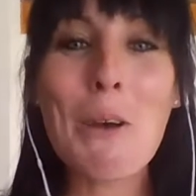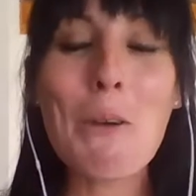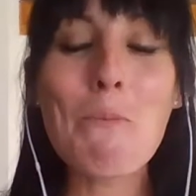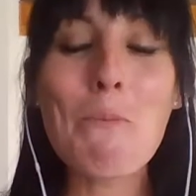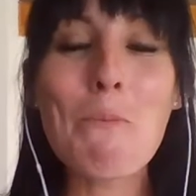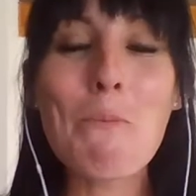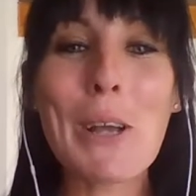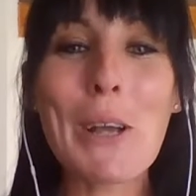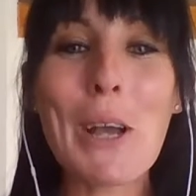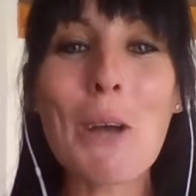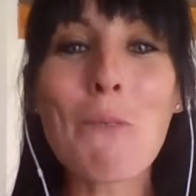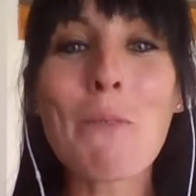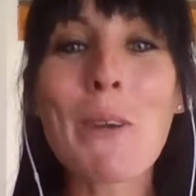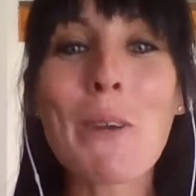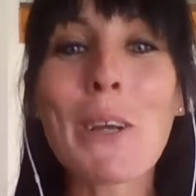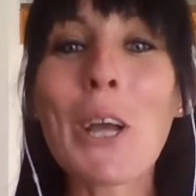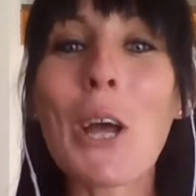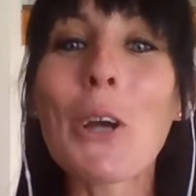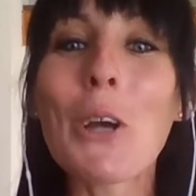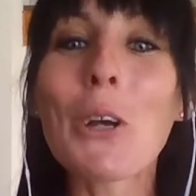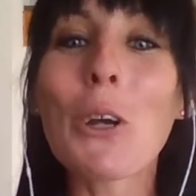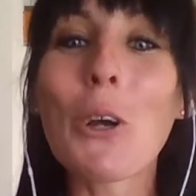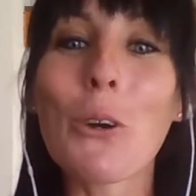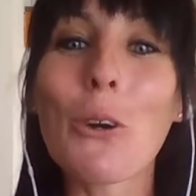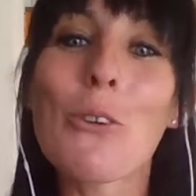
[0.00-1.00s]
Becoming
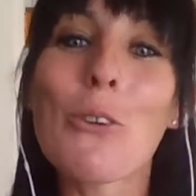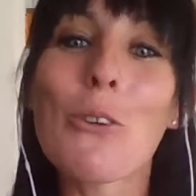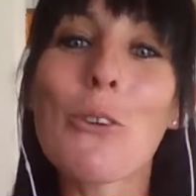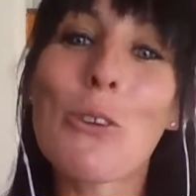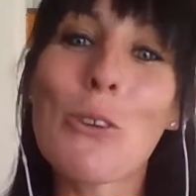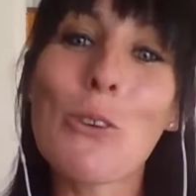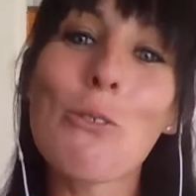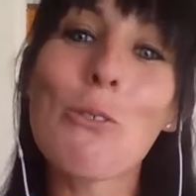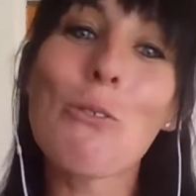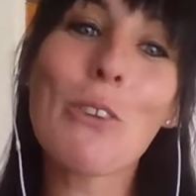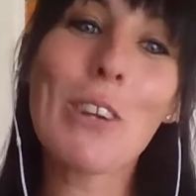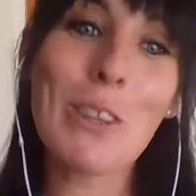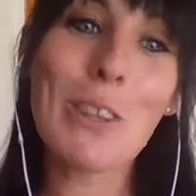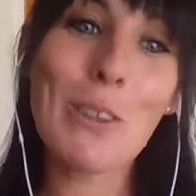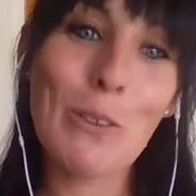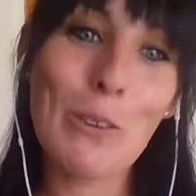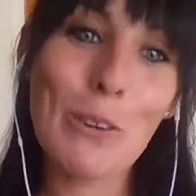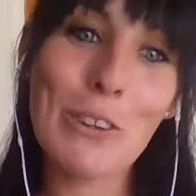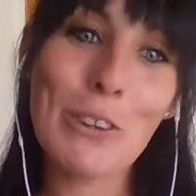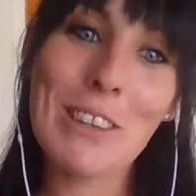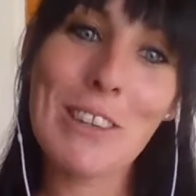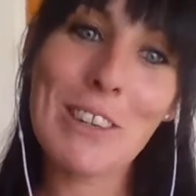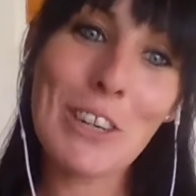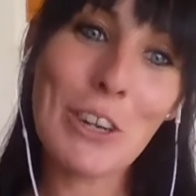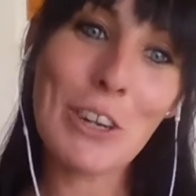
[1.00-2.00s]
a go-to
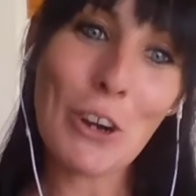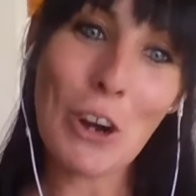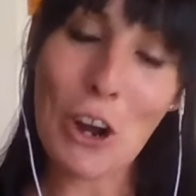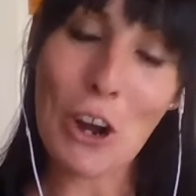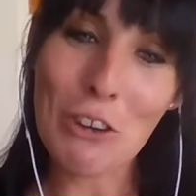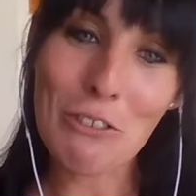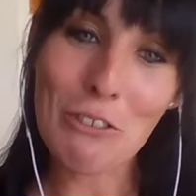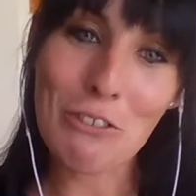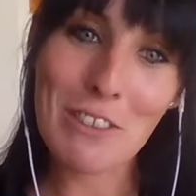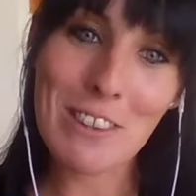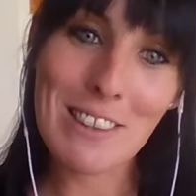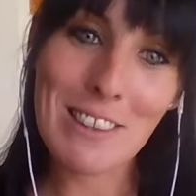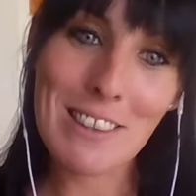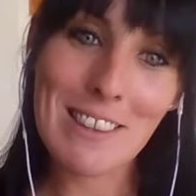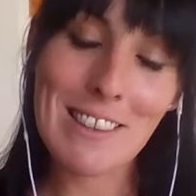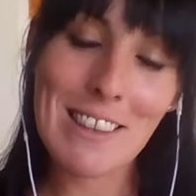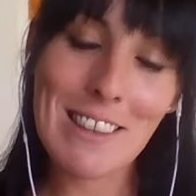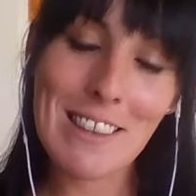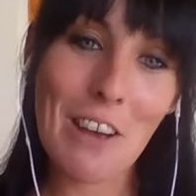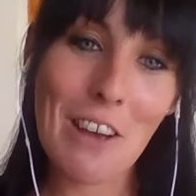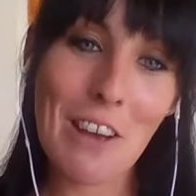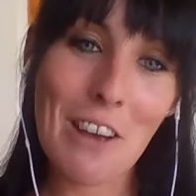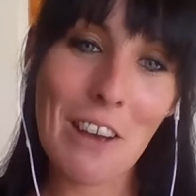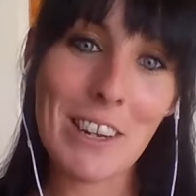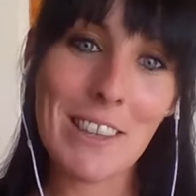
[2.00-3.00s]
resource in your office is
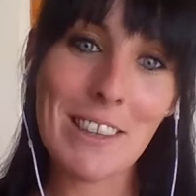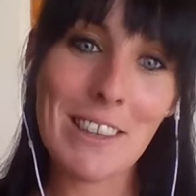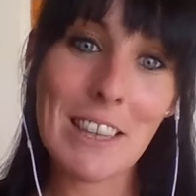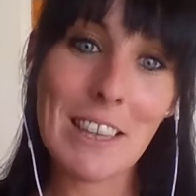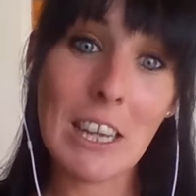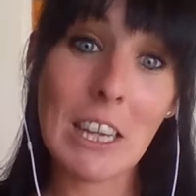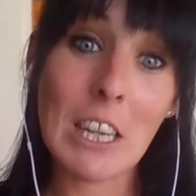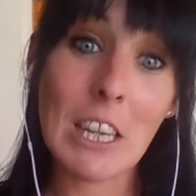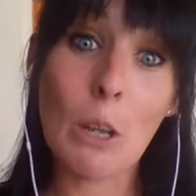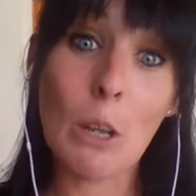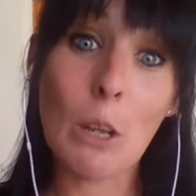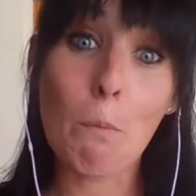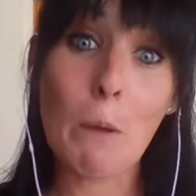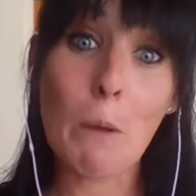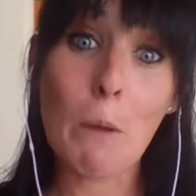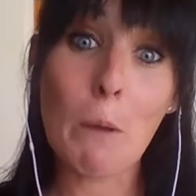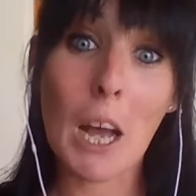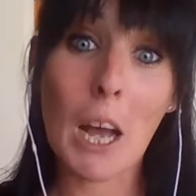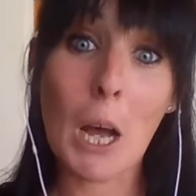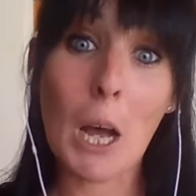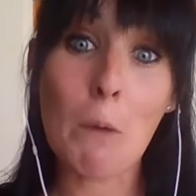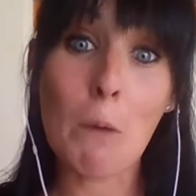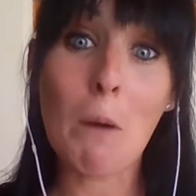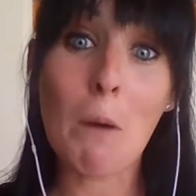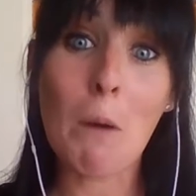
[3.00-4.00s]
evidence that you've
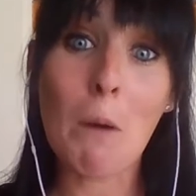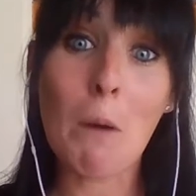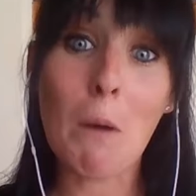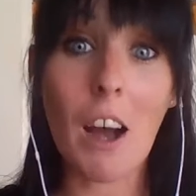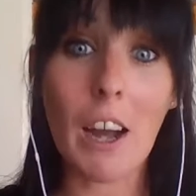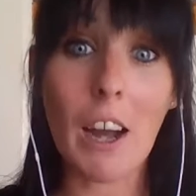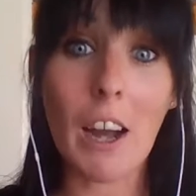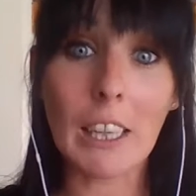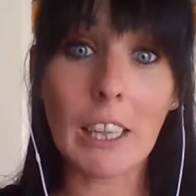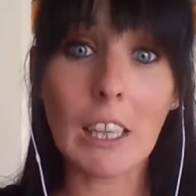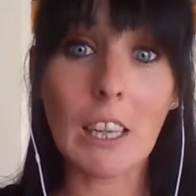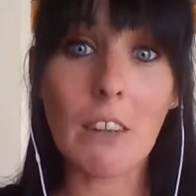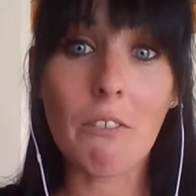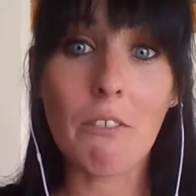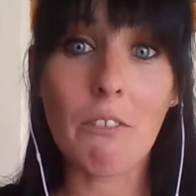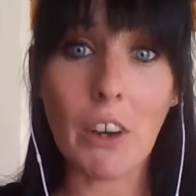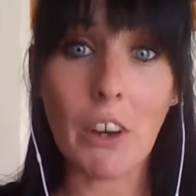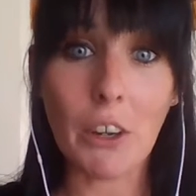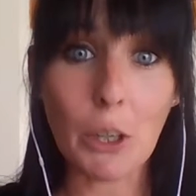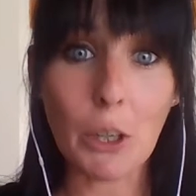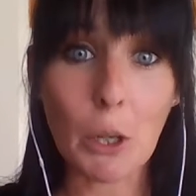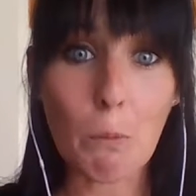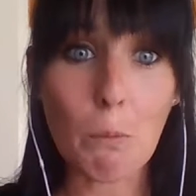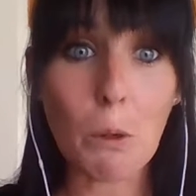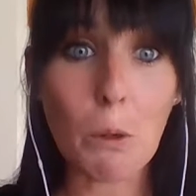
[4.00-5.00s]
become a highly
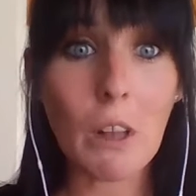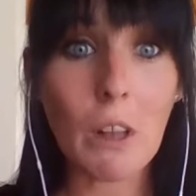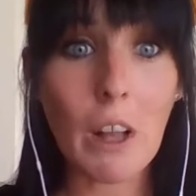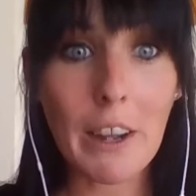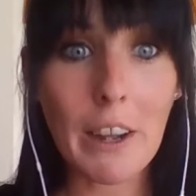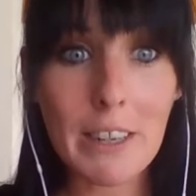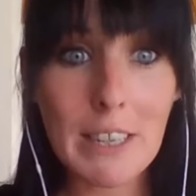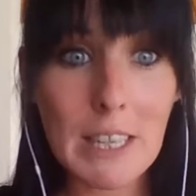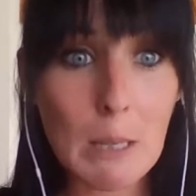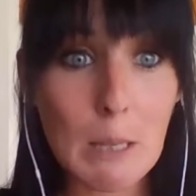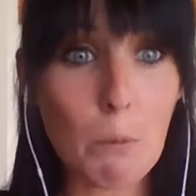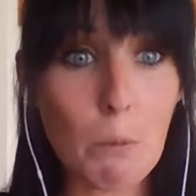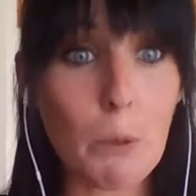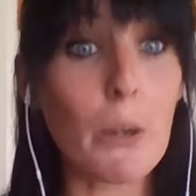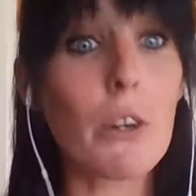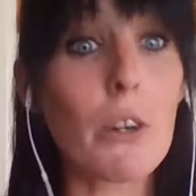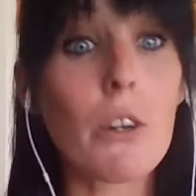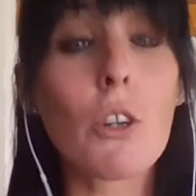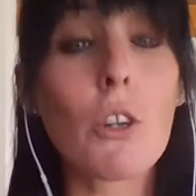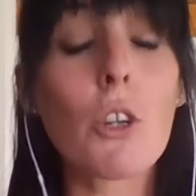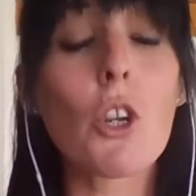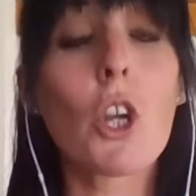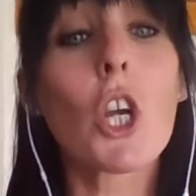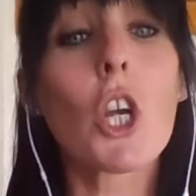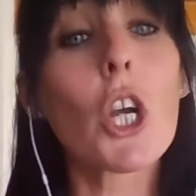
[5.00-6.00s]
valuable
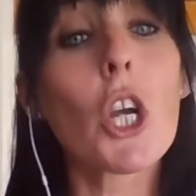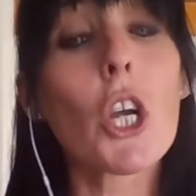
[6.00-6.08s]
expert.